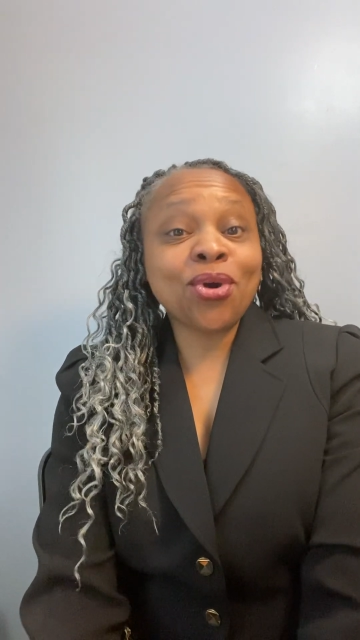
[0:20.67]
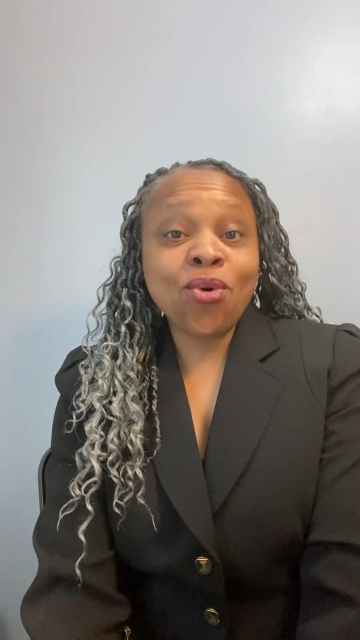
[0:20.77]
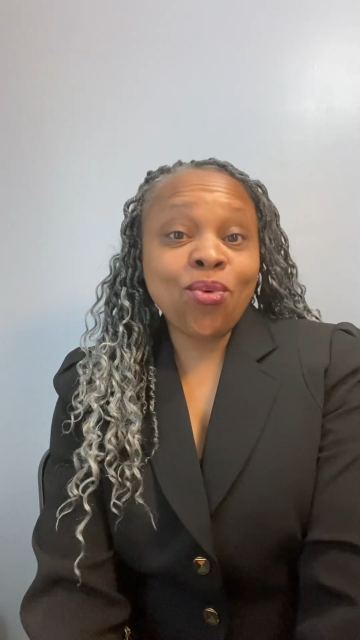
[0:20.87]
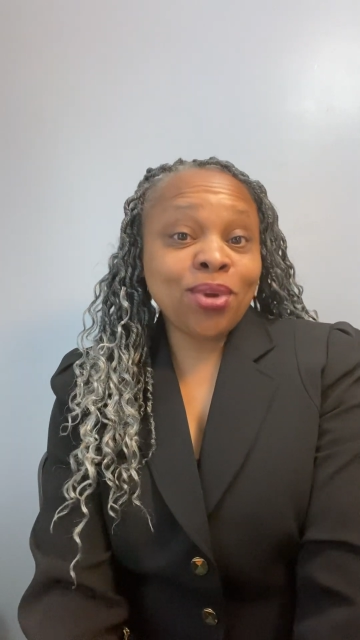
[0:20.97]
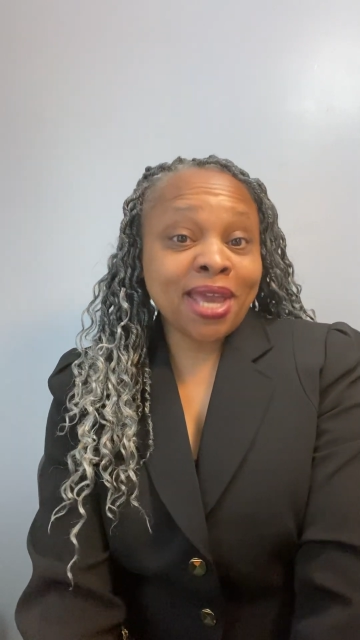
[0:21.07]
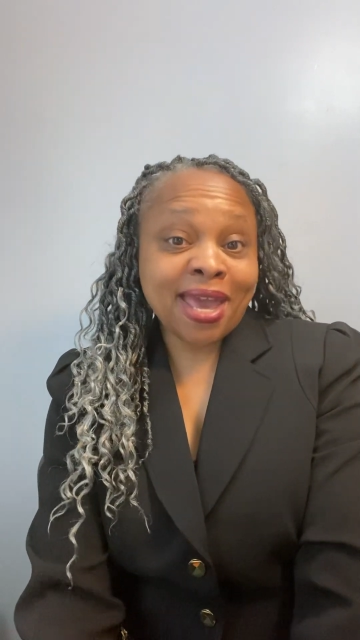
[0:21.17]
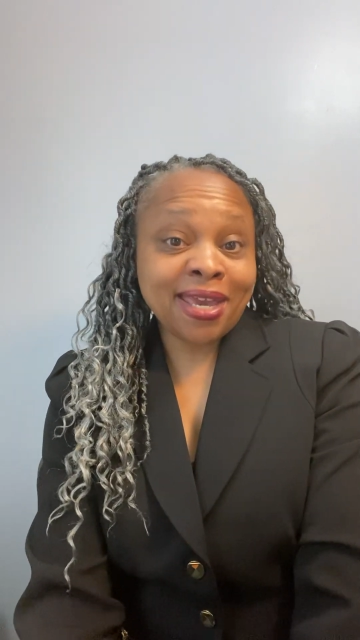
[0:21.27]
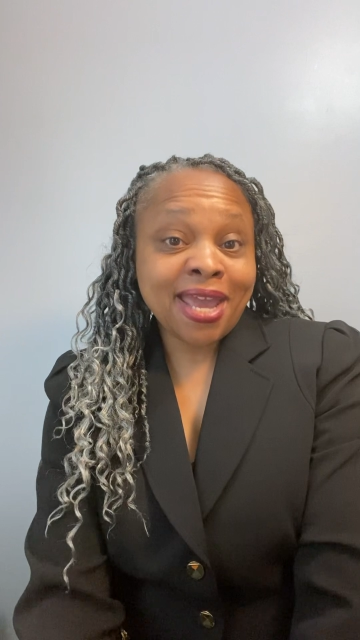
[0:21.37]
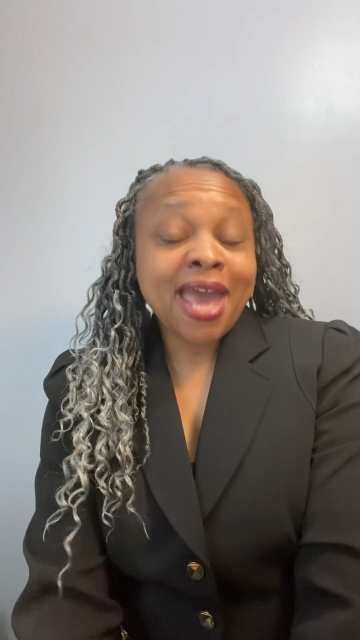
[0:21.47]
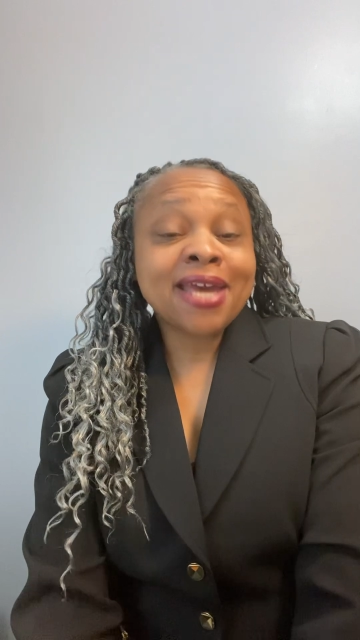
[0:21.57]
okay
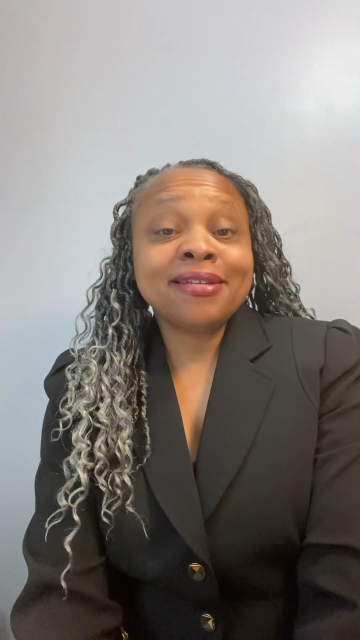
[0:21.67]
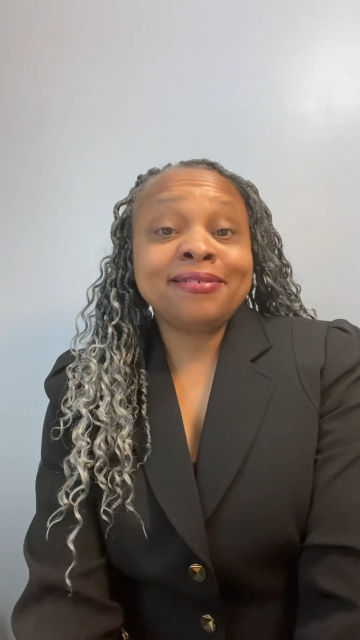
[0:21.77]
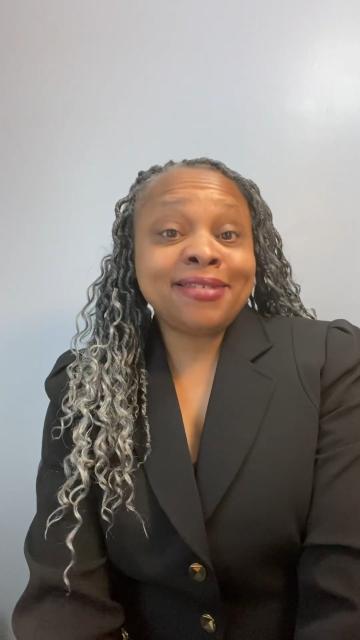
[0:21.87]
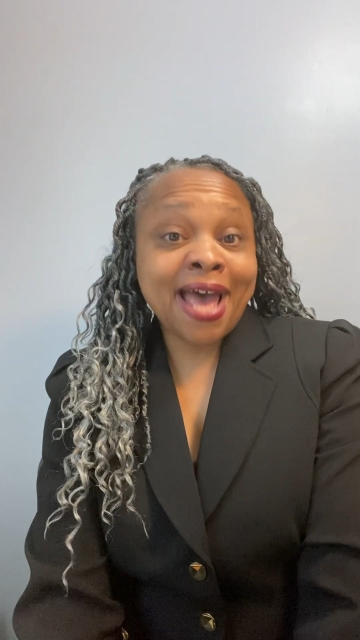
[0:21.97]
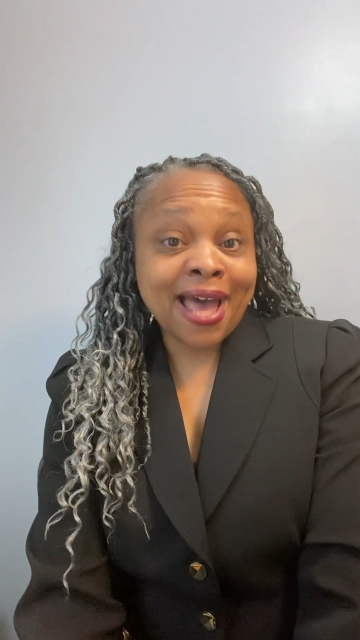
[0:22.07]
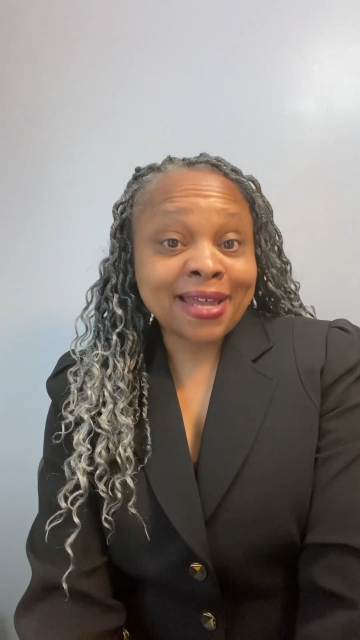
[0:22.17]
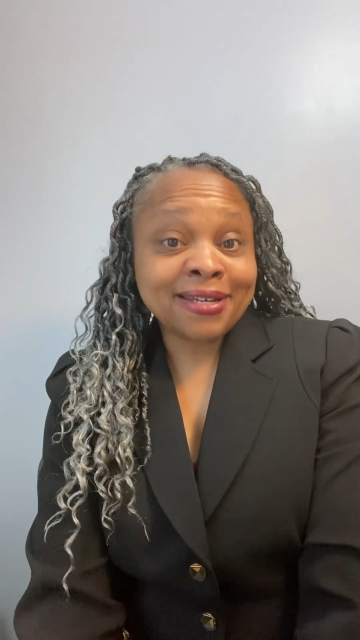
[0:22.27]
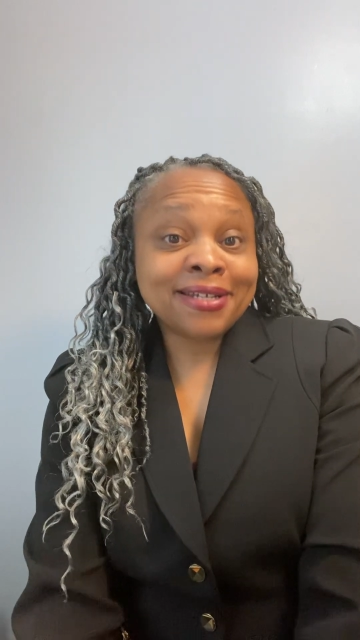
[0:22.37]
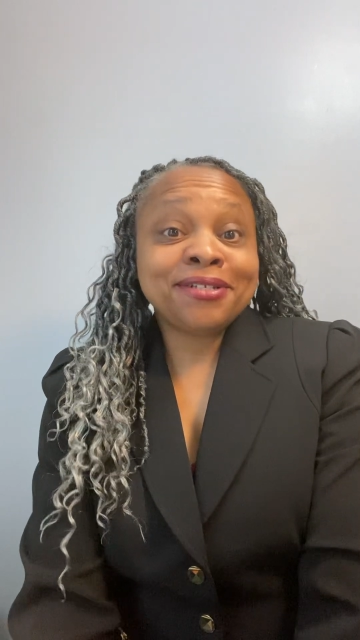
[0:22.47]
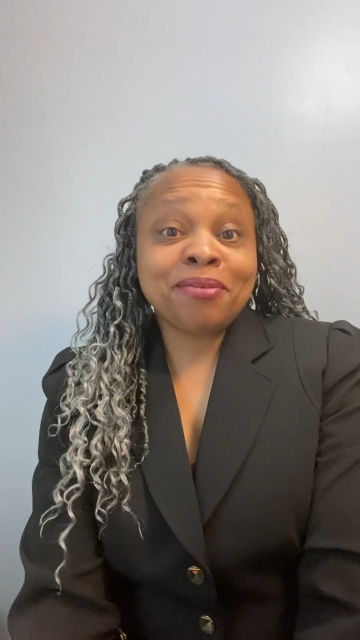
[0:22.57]
not
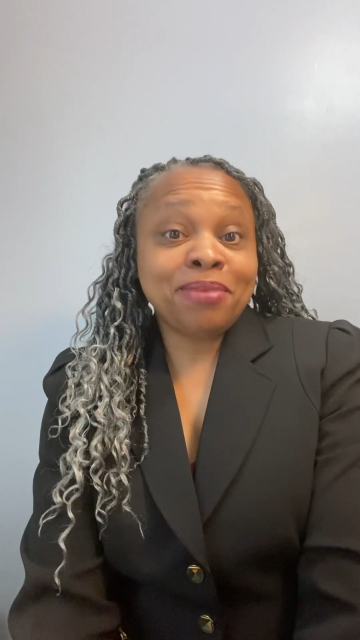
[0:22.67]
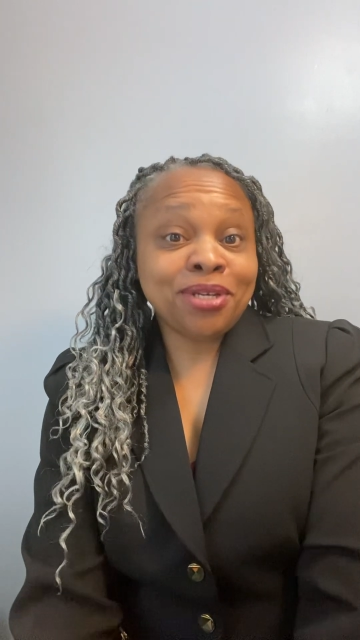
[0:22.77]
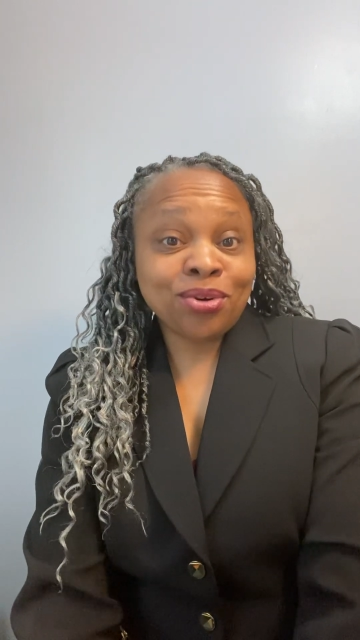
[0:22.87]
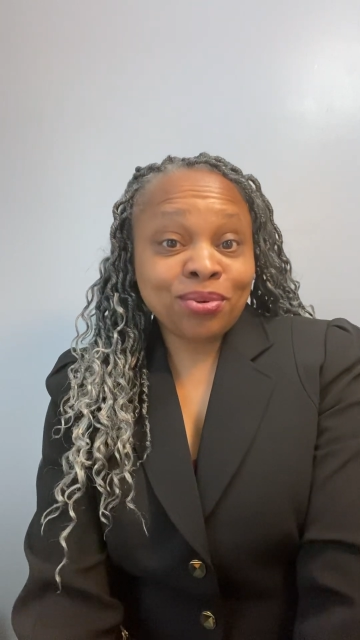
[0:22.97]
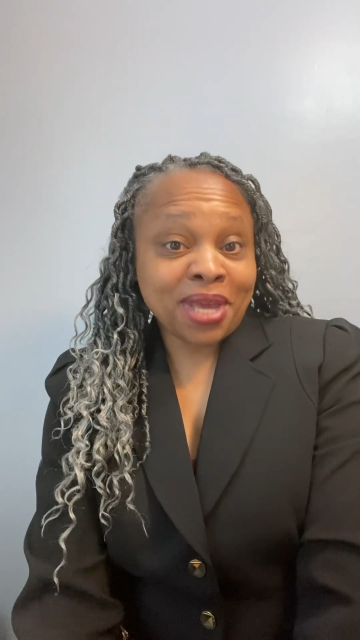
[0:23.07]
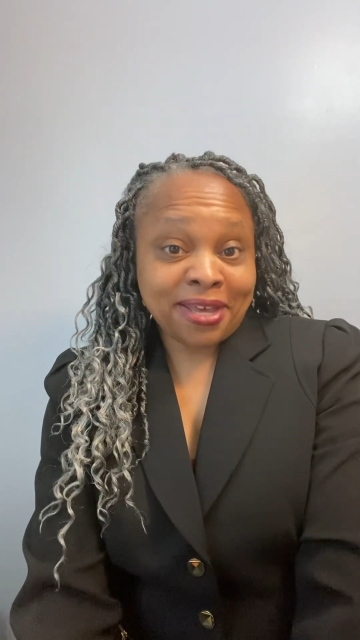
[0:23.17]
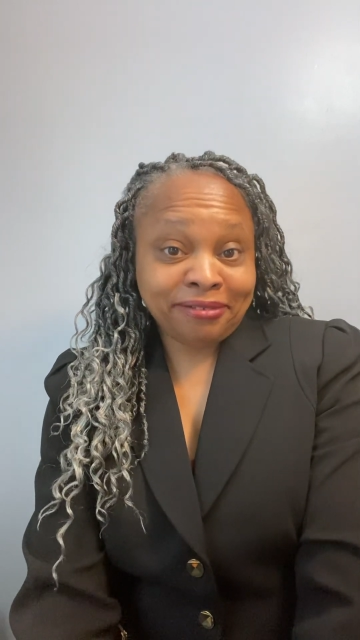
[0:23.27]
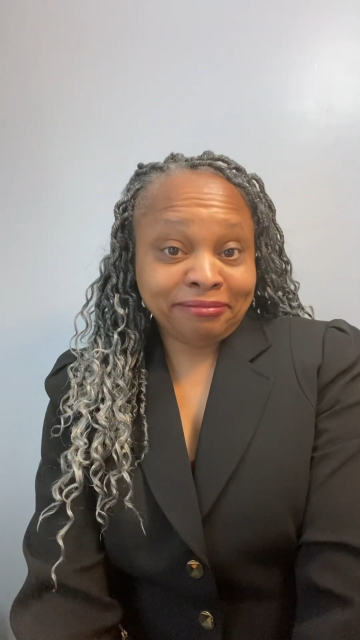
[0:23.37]
to be okay.